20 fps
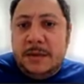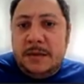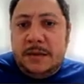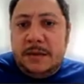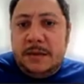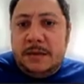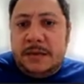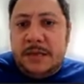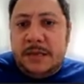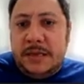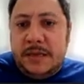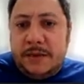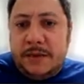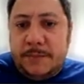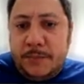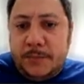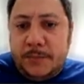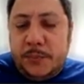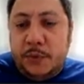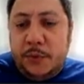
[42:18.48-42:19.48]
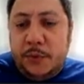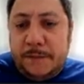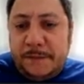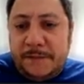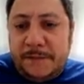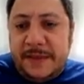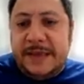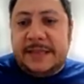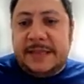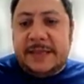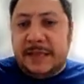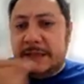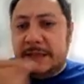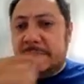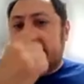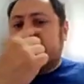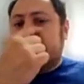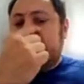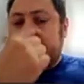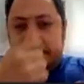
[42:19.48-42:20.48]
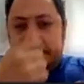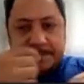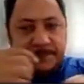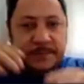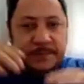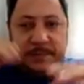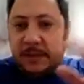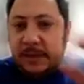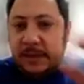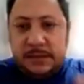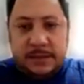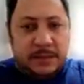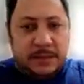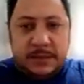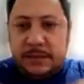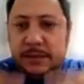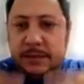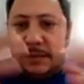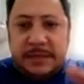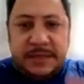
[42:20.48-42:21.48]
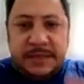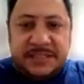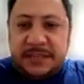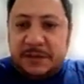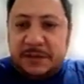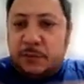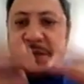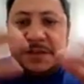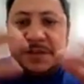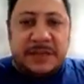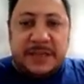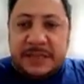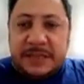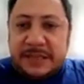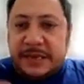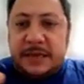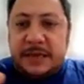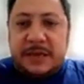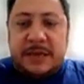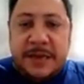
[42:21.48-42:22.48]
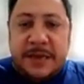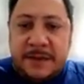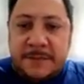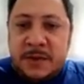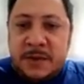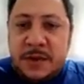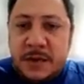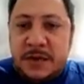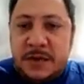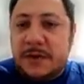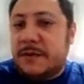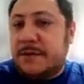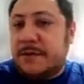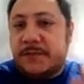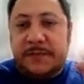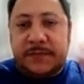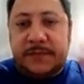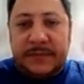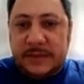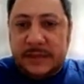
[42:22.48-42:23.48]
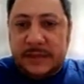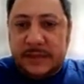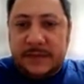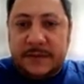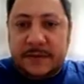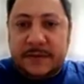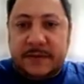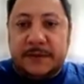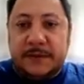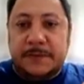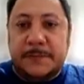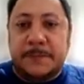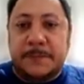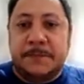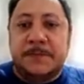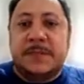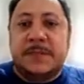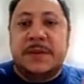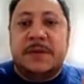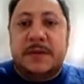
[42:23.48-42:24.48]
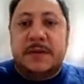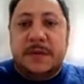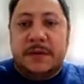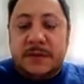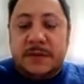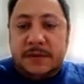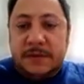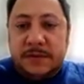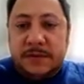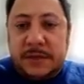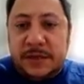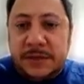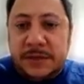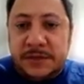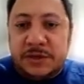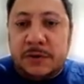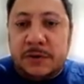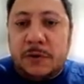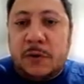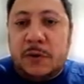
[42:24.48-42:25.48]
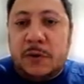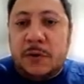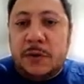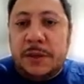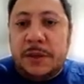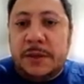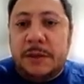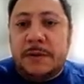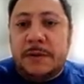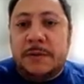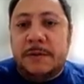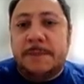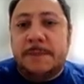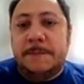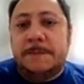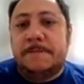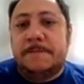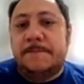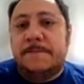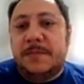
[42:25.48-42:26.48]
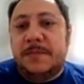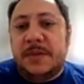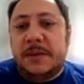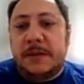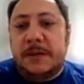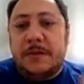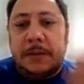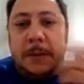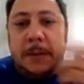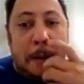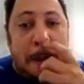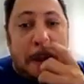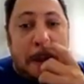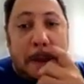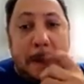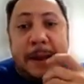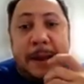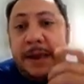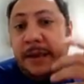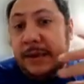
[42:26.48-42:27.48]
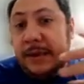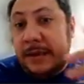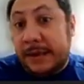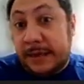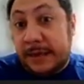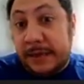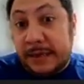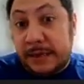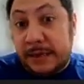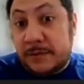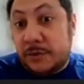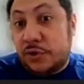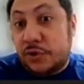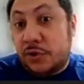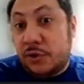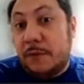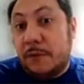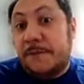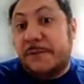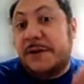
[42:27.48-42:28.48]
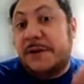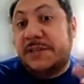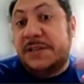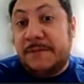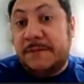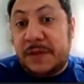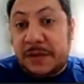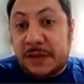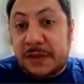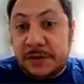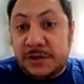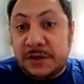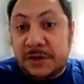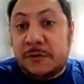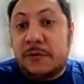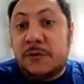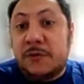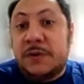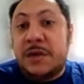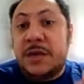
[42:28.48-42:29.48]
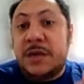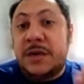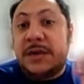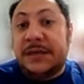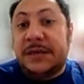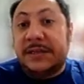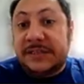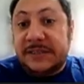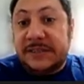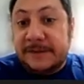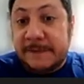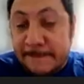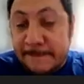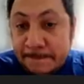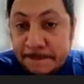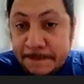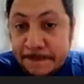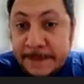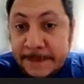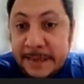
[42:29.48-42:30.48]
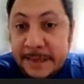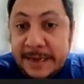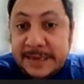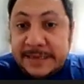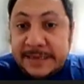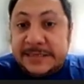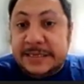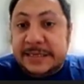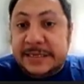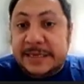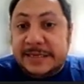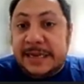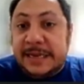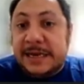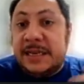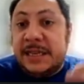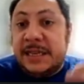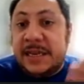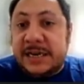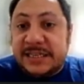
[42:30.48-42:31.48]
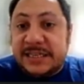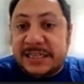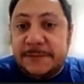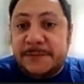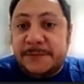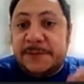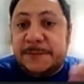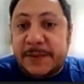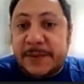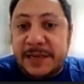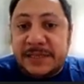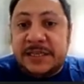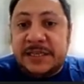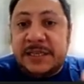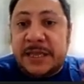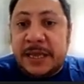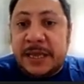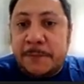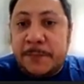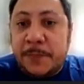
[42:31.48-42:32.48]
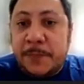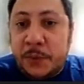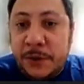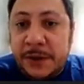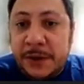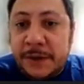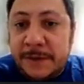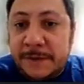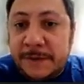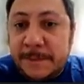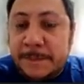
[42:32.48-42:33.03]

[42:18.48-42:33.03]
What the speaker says: they prove that in the situation that I'm here, the tangent cone, I can show, for example, the tangent cone here is a linear subspace in any point